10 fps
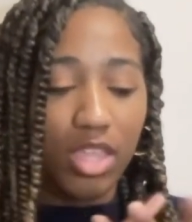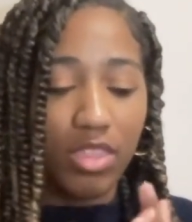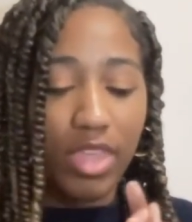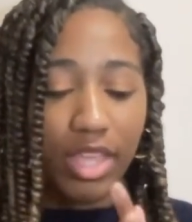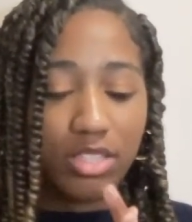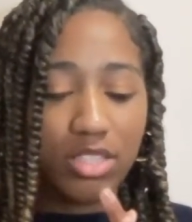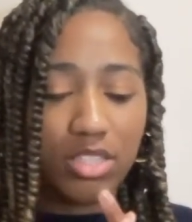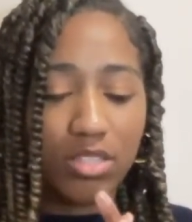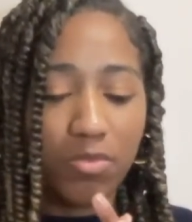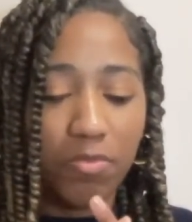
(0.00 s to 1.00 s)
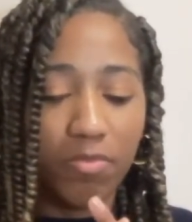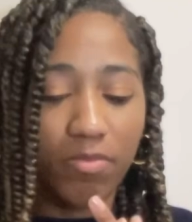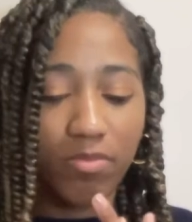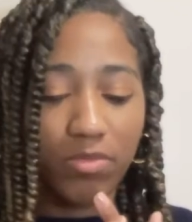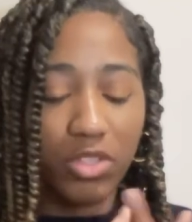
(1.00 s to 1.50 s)
That's
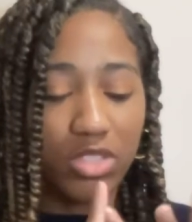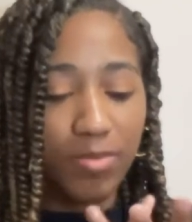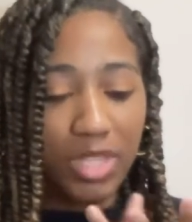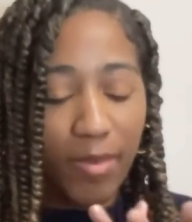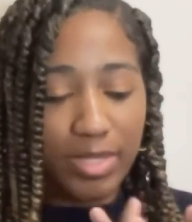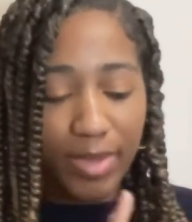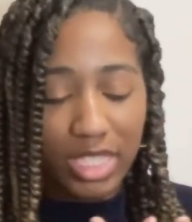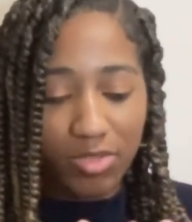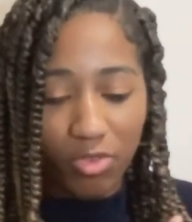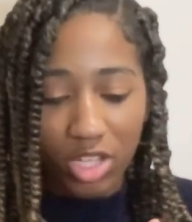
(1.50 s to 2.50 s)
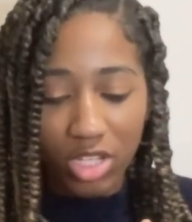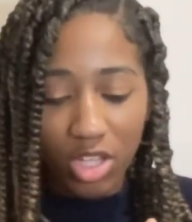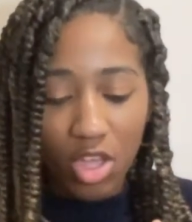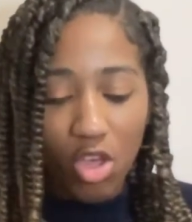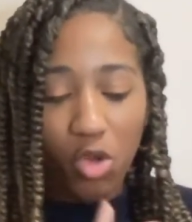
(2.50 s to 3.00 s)
your sometimes best friend
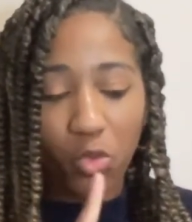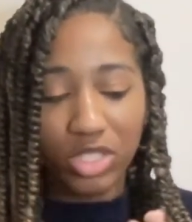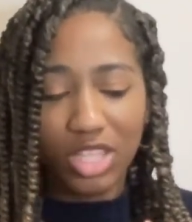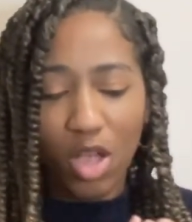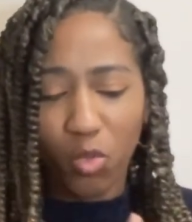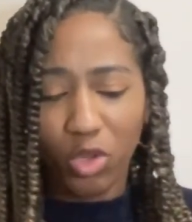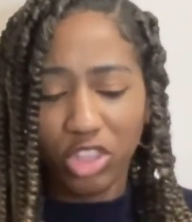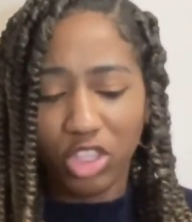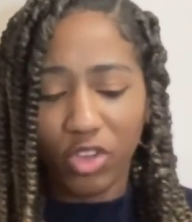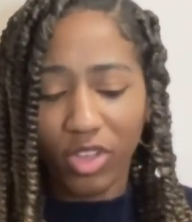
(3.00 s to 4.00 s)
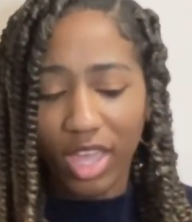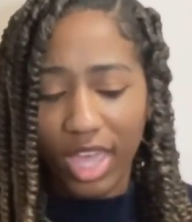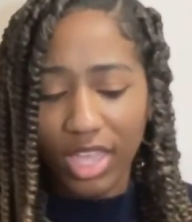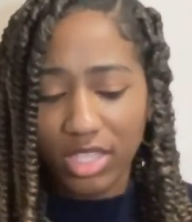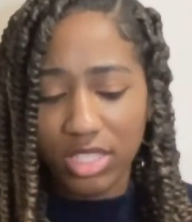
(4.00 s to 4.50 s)
who is now with your
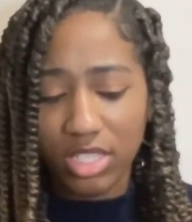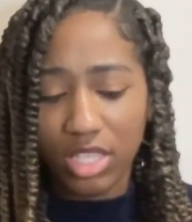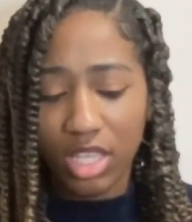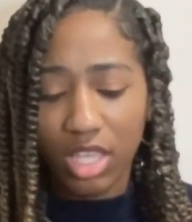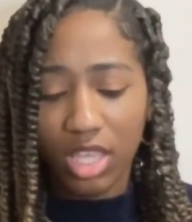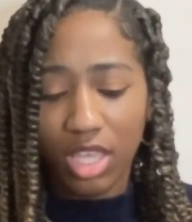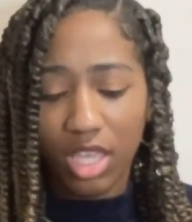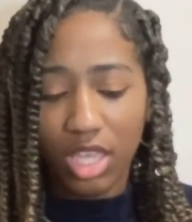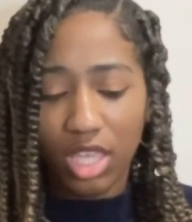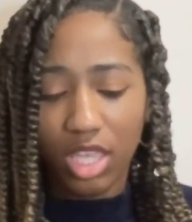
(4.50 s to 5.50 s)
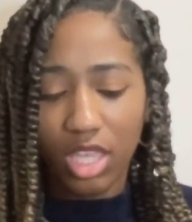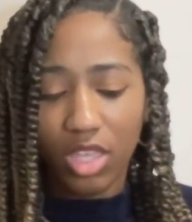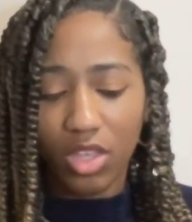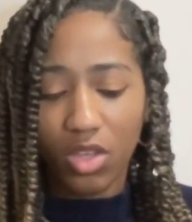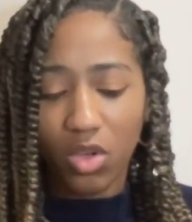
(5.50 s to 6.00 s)
ex,
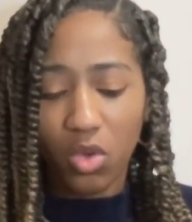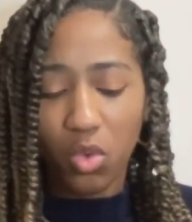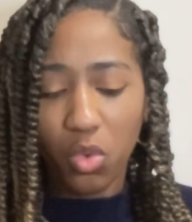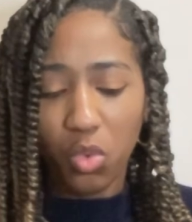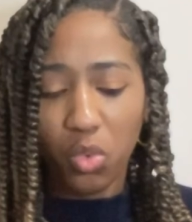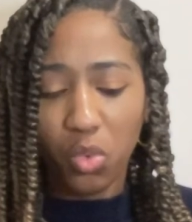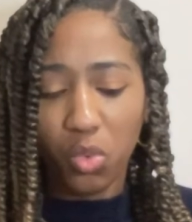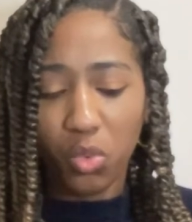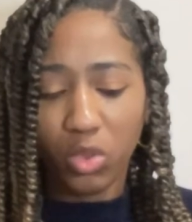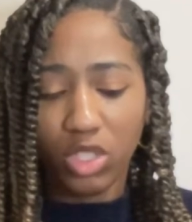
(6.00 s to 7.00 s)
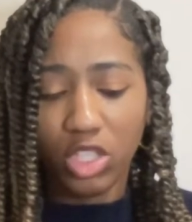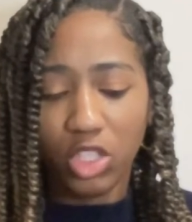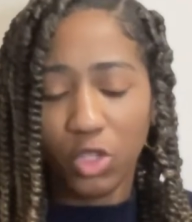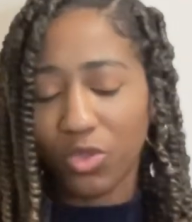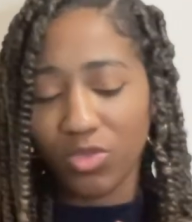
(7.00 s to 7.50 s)
who
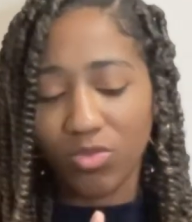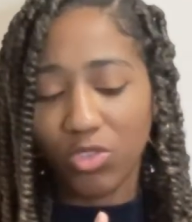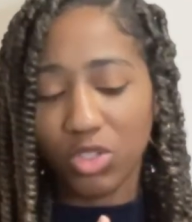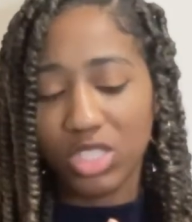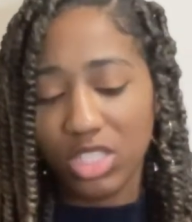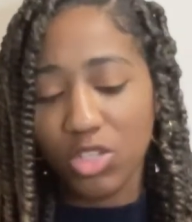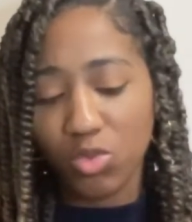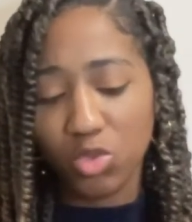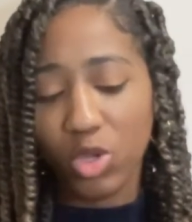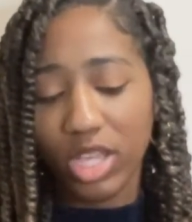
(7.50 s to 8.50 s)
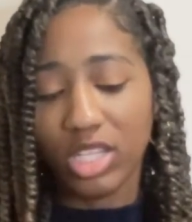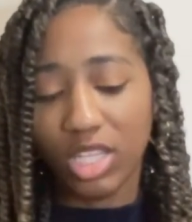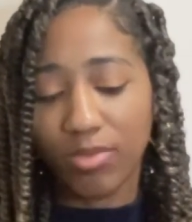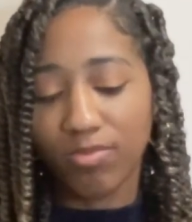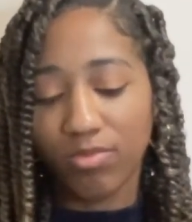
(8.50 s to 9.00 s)
you're still trying to,
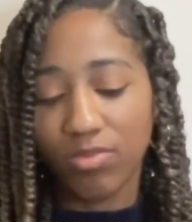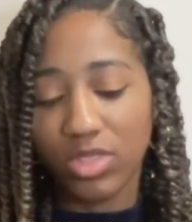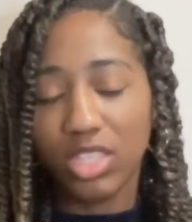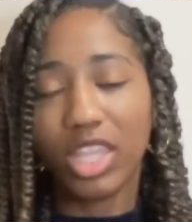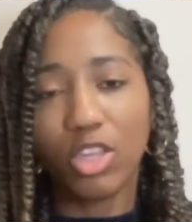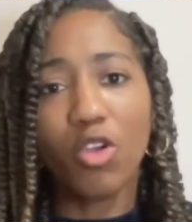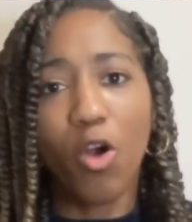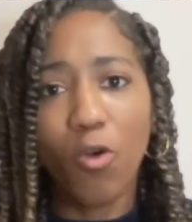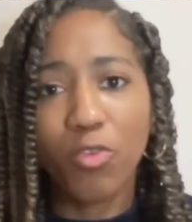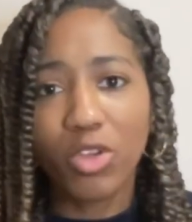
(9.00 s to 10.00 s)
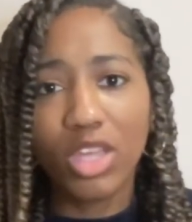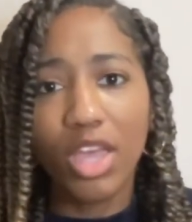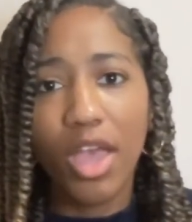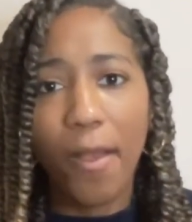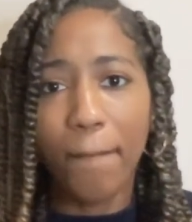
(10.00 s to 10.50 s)
like, you're over it,
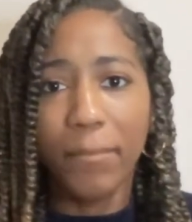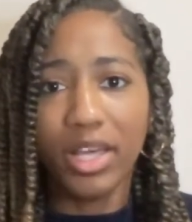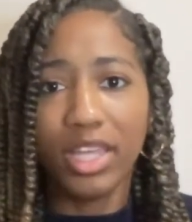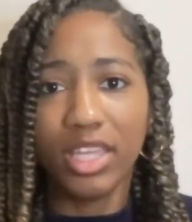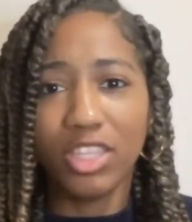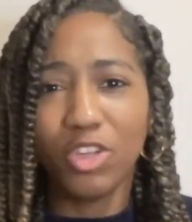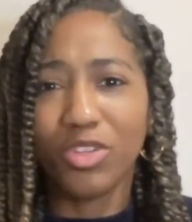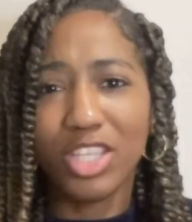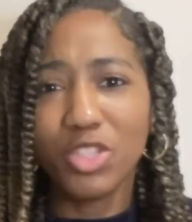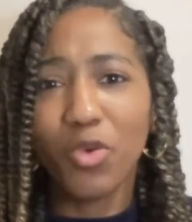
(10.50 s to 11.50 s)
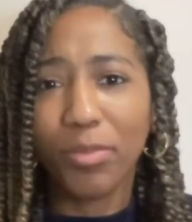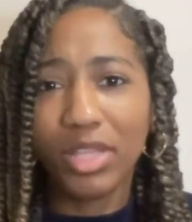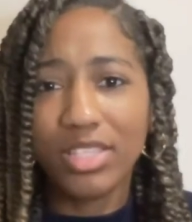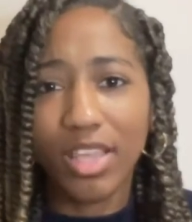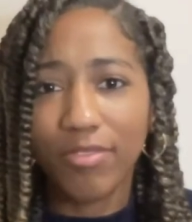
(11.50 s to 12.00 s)
but you're to a
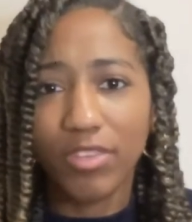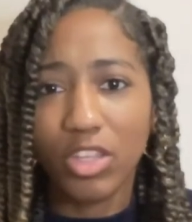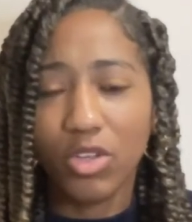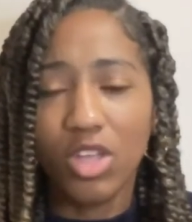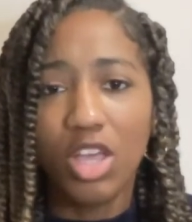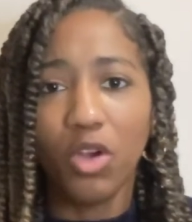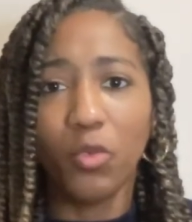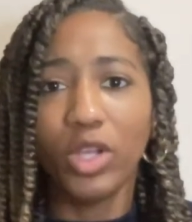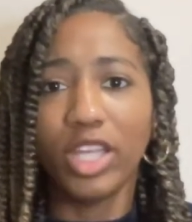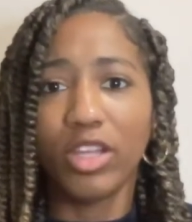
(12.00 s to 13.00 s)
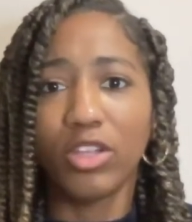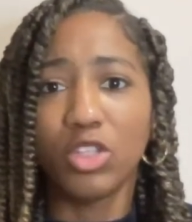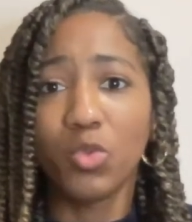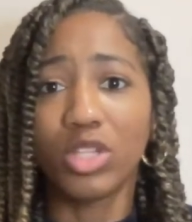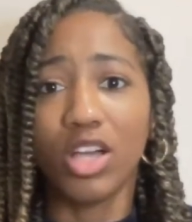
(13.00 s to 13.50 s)
place, I feel, where
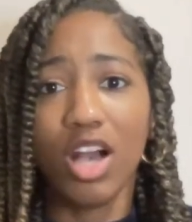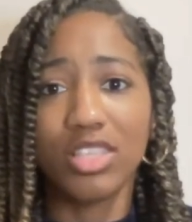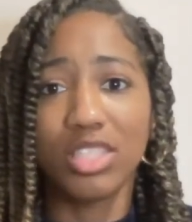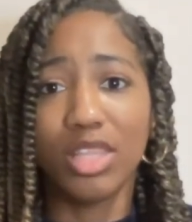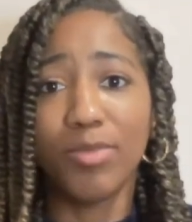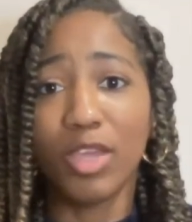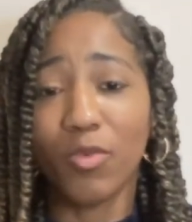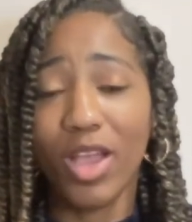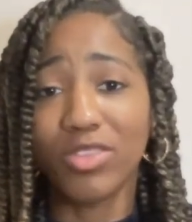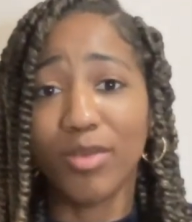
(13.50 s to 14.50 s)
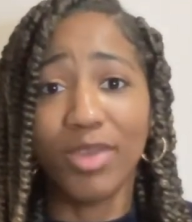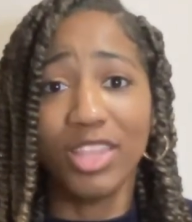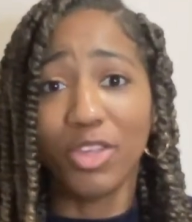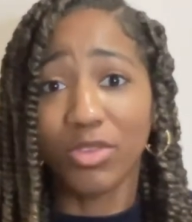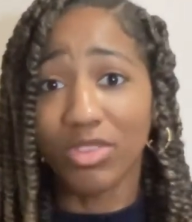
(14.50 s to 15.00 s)
you want to constantly be around them in
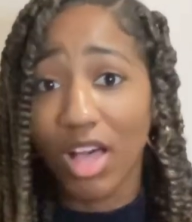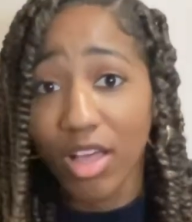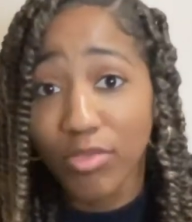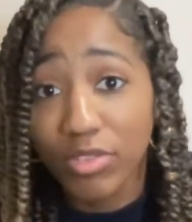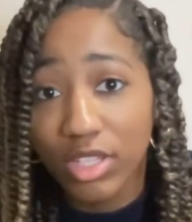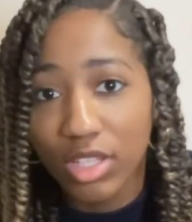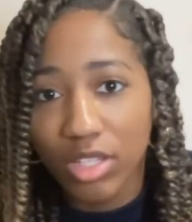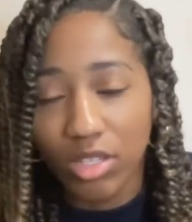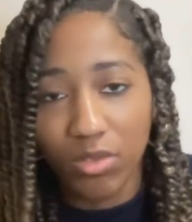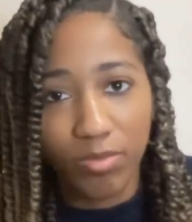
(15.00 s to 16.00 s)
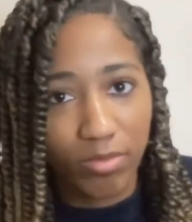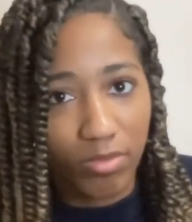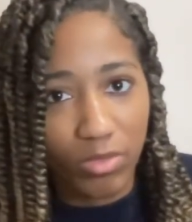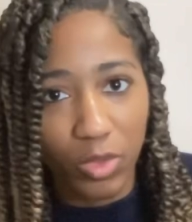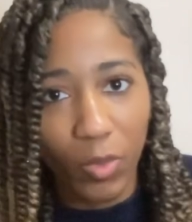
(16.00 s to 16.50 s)
their love.
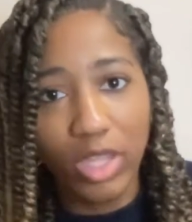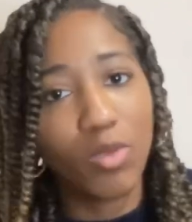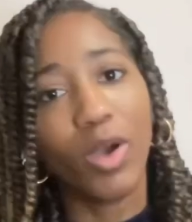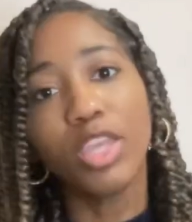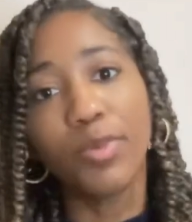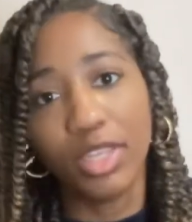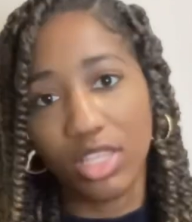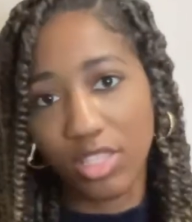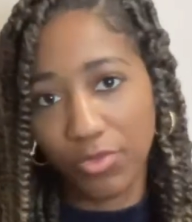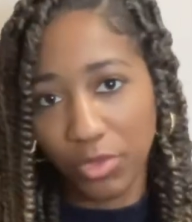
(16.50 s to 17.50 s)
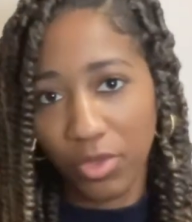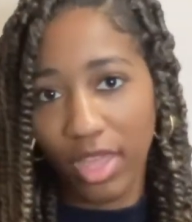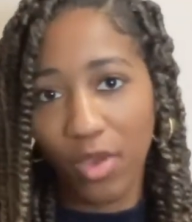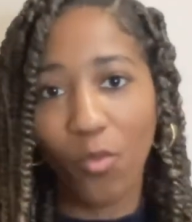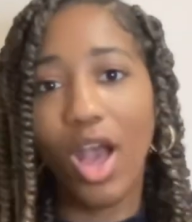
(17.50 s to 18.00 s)
Why are you putting yourself through
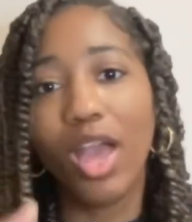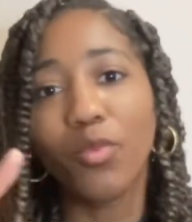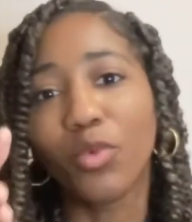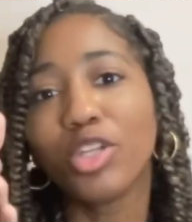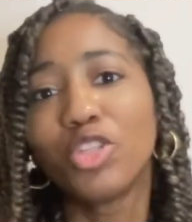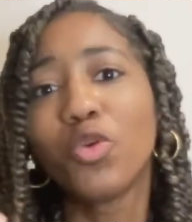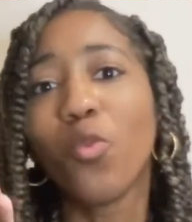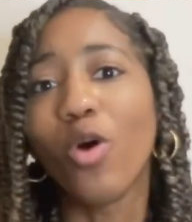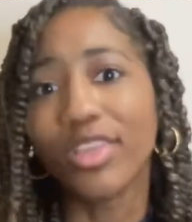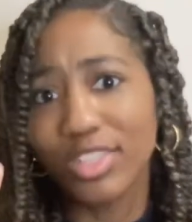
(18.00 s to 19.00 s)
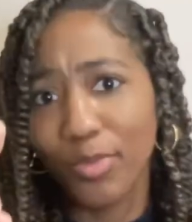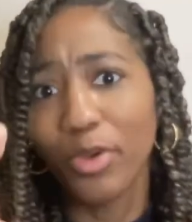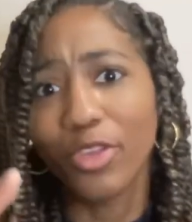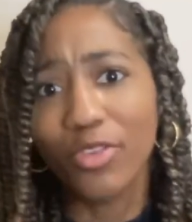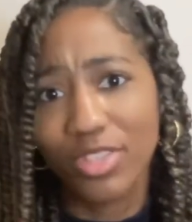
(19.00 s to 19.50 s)
that? Why would you want to
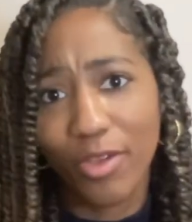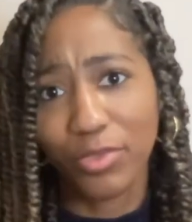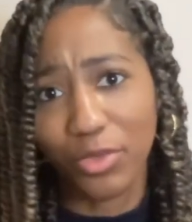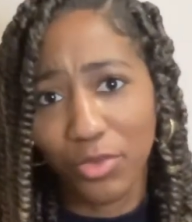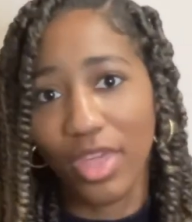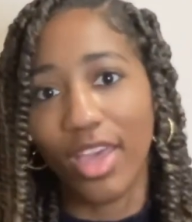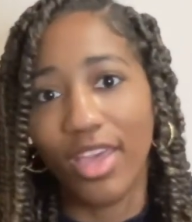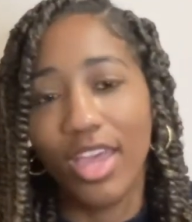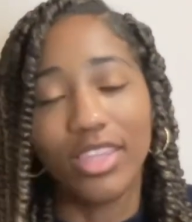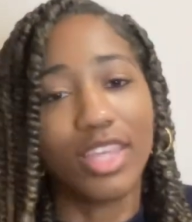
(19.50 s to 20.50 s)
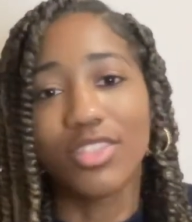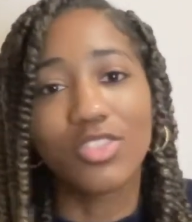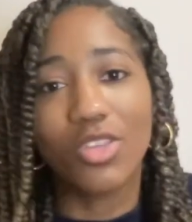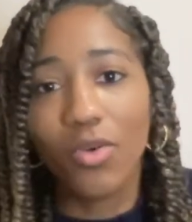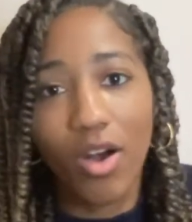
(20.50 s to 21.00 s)
put yourself through that? That's
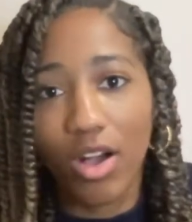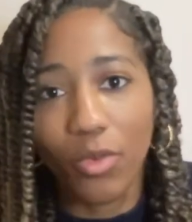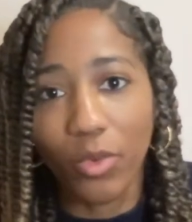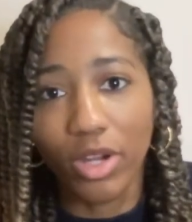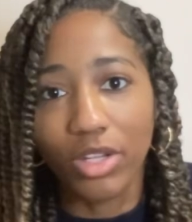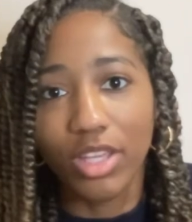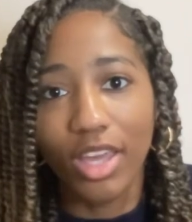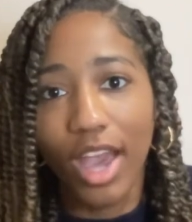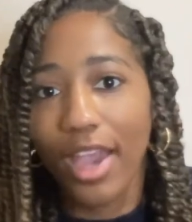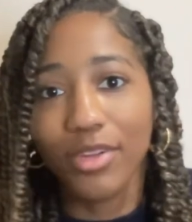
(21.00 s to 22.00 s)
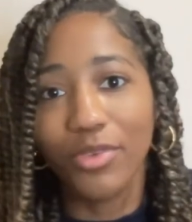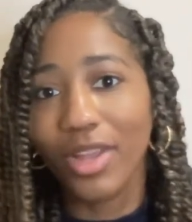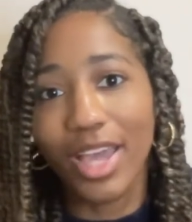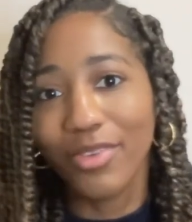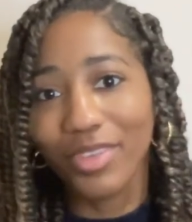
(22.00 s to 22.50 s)
so awkward. I
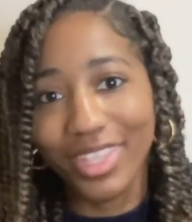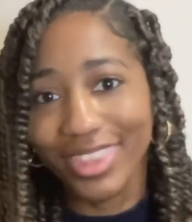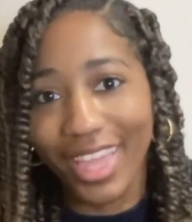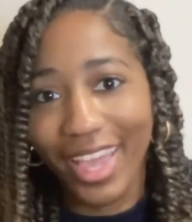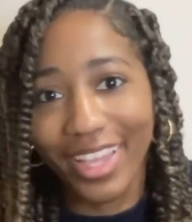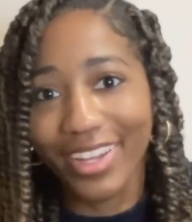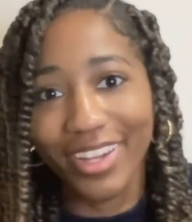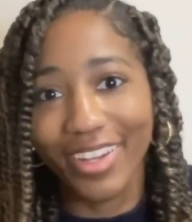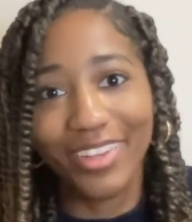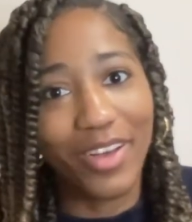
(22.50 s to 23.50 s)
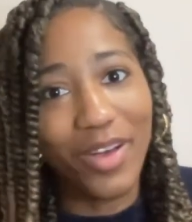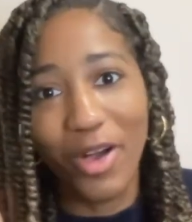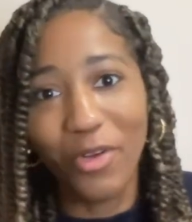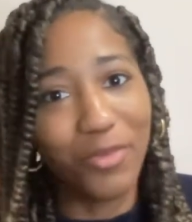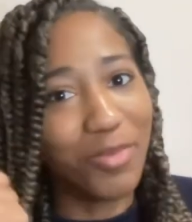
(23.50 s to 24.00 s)
don't get that. Girl, go
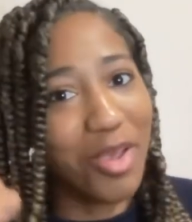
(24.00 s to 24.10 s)
home.